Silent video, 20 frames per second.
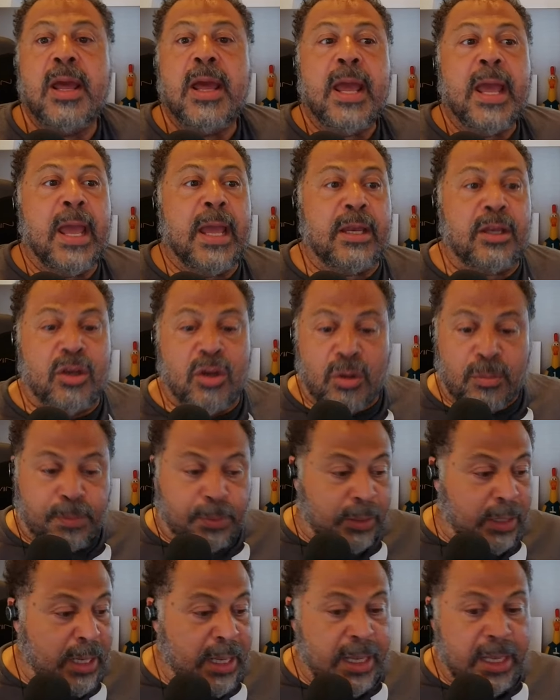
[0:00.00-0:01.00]
And you're
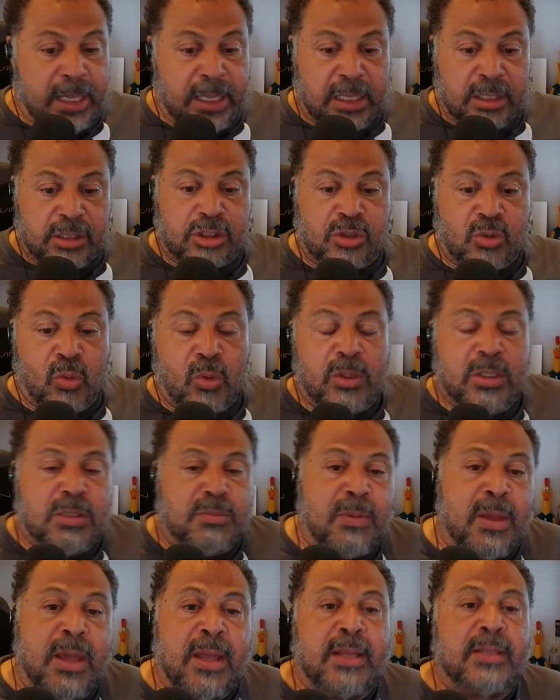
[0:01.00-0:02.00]
playing in short
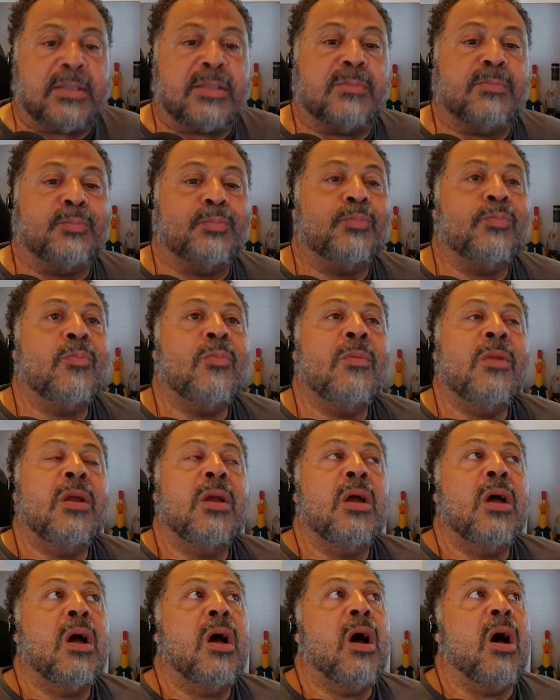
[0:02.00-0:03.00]
space.
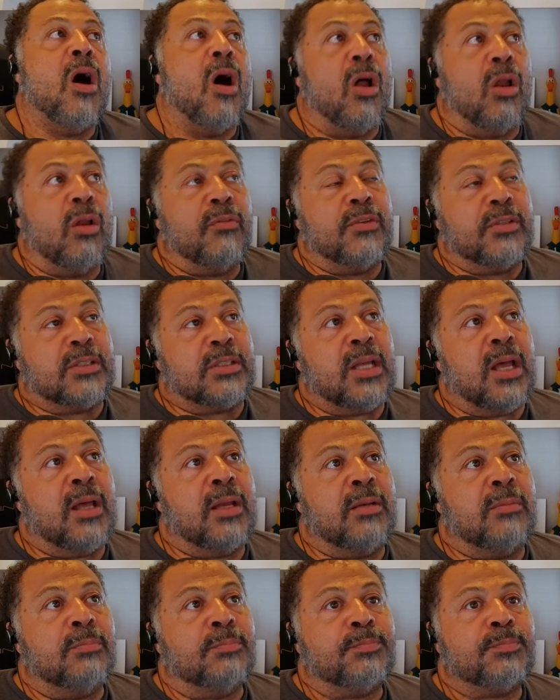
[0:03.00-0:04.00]
All of a sudden,